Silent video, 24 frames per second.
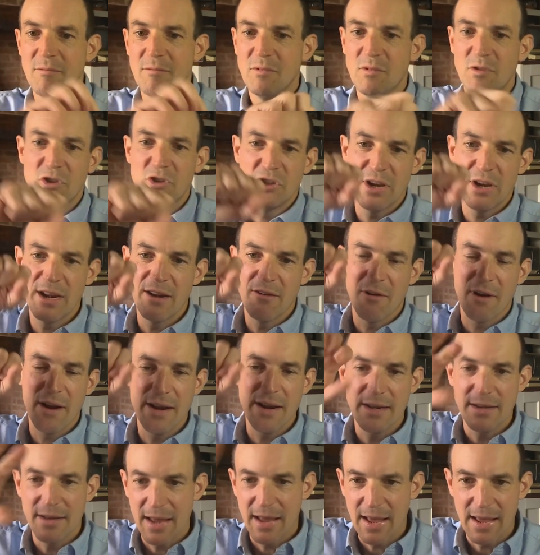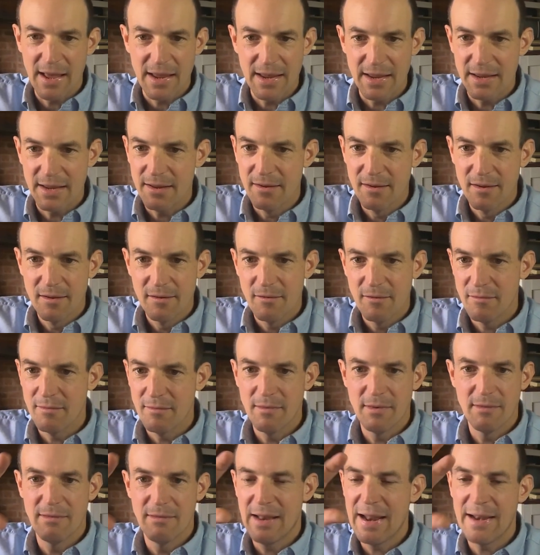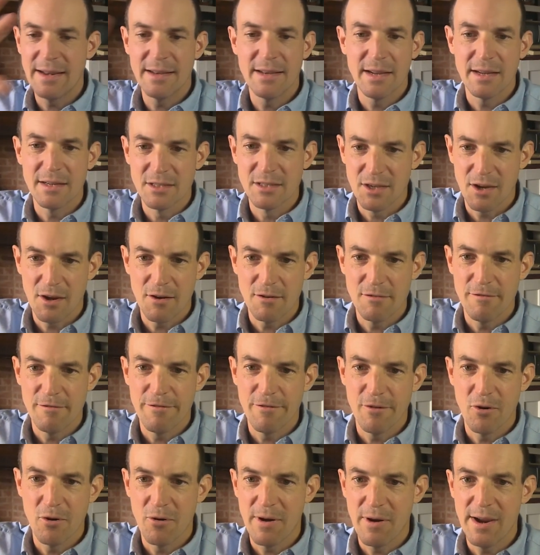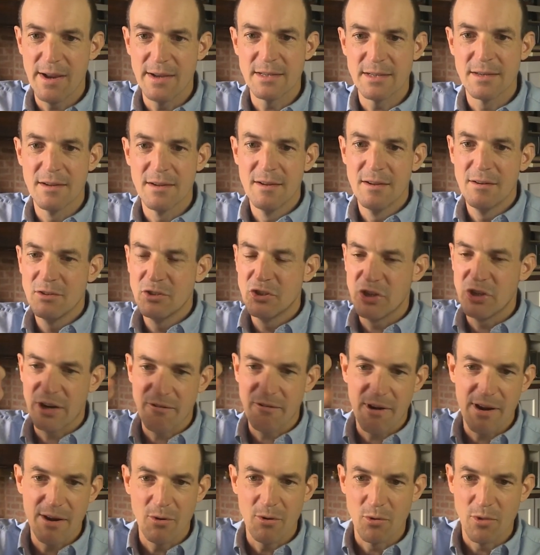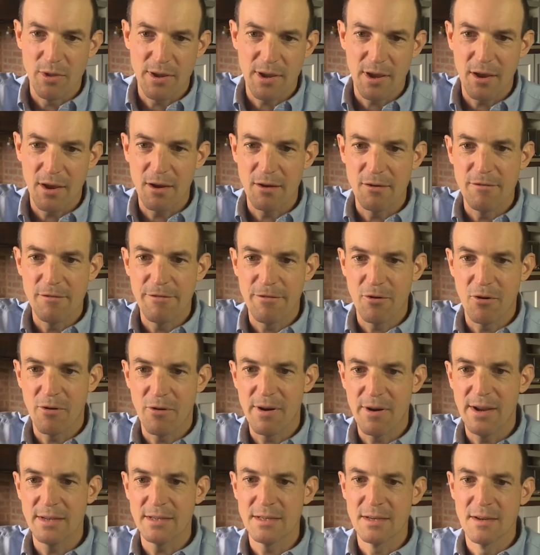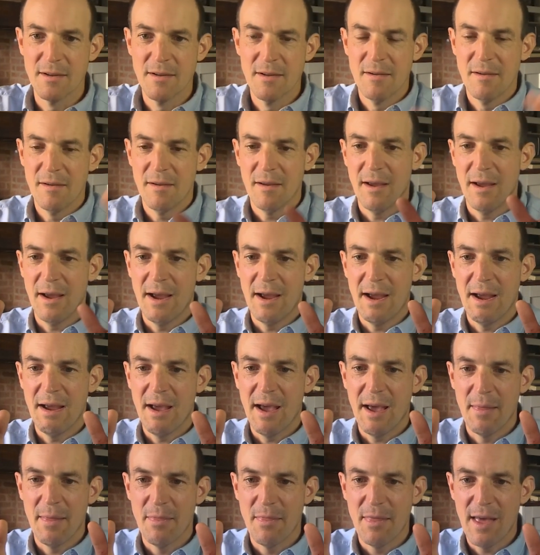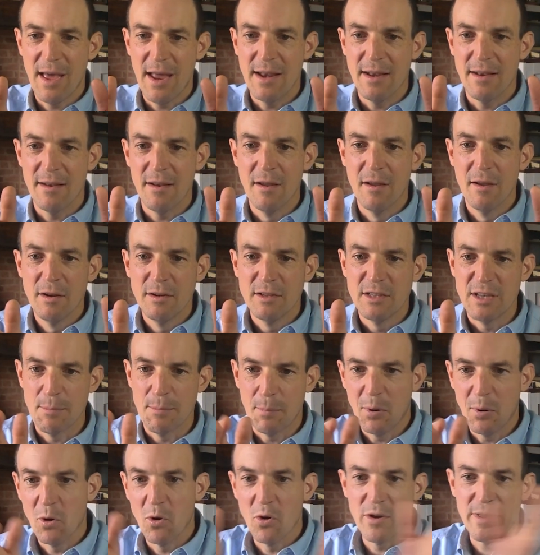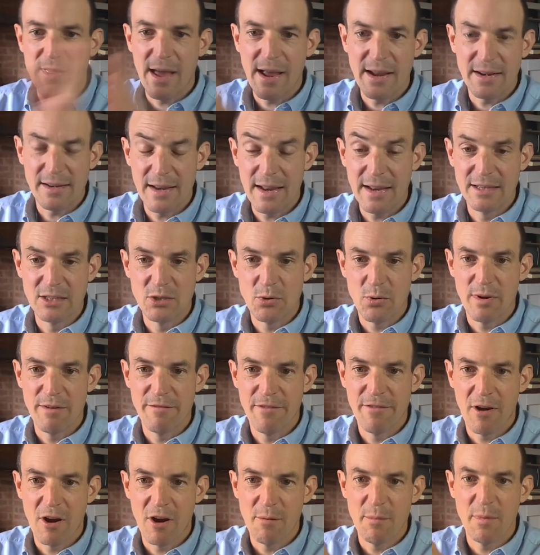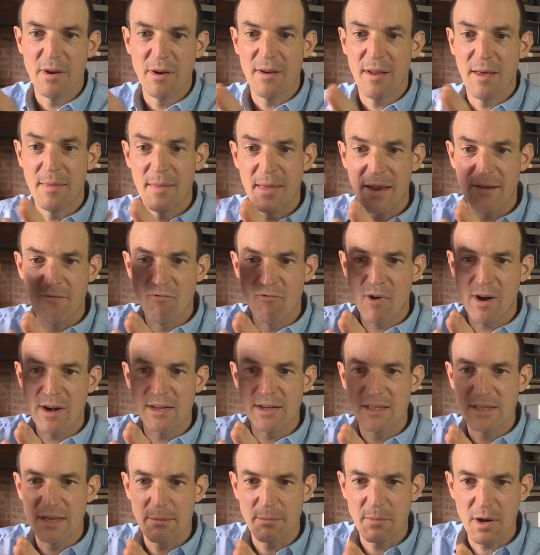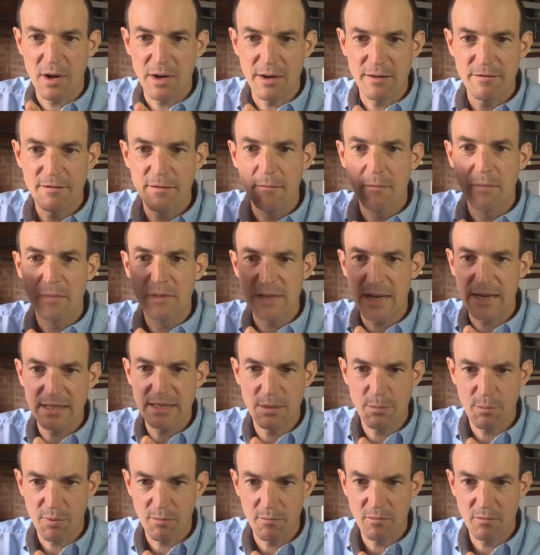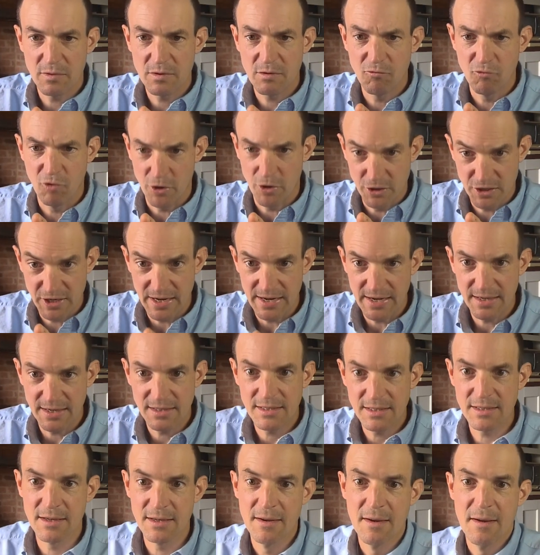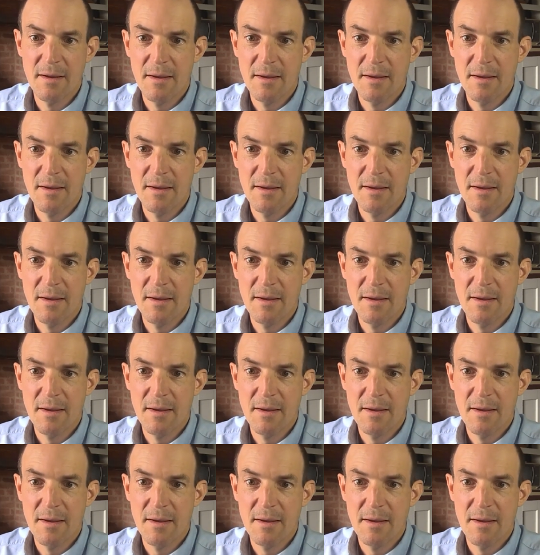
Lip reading: generate a landing zone for it, generate all the code for it, and then deploy that into environment, and then run some kind of test routines,